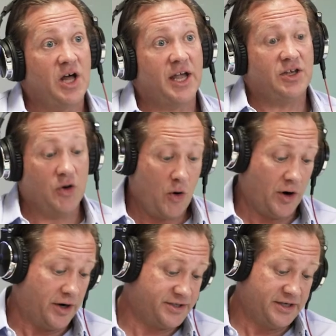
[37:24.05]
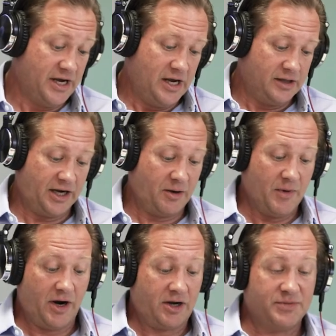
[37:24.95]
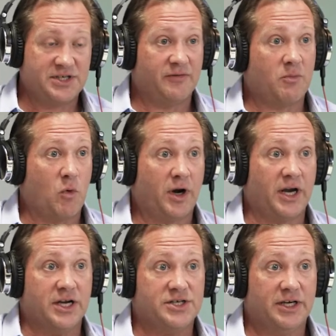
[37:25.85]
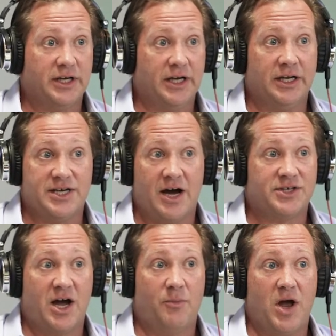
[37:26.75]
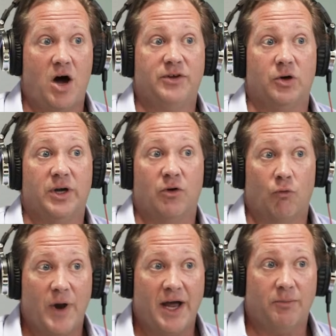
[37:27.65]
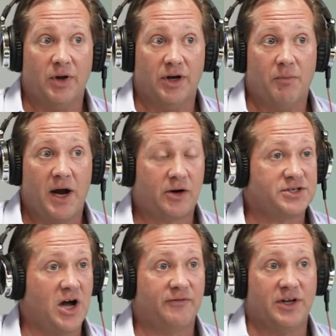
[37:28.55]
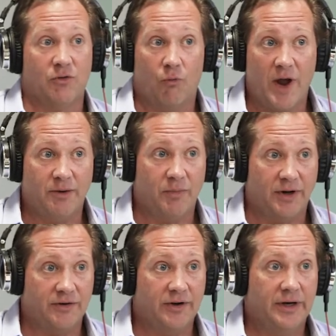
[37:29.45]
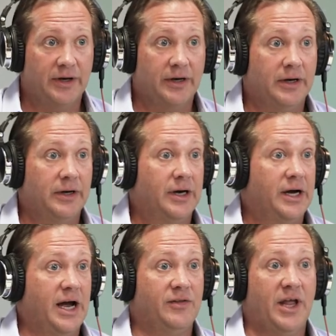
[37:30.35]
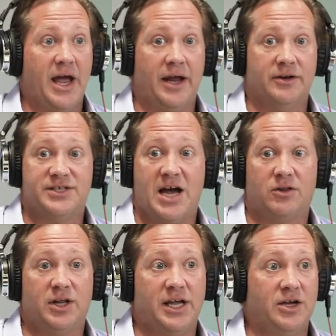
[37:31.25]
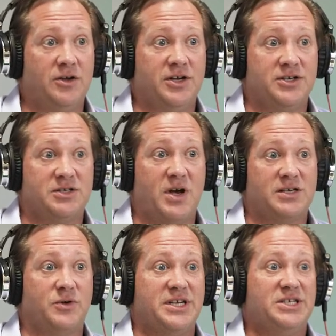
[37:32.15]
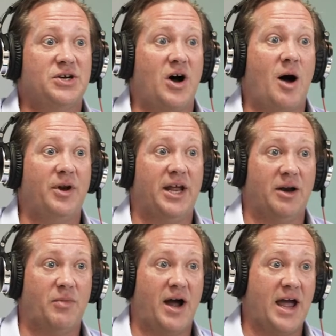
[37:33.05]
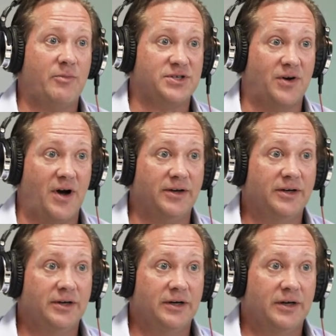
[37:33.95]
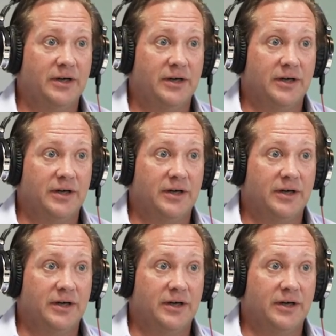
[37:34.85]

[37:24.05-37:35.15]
companies like yours like American Pacific Mortgage mm-hmm. in downtown Bellevue, in Redmond, Microsoft in Redmond. Right. And then South Lake Union just basically dominated by Amazon.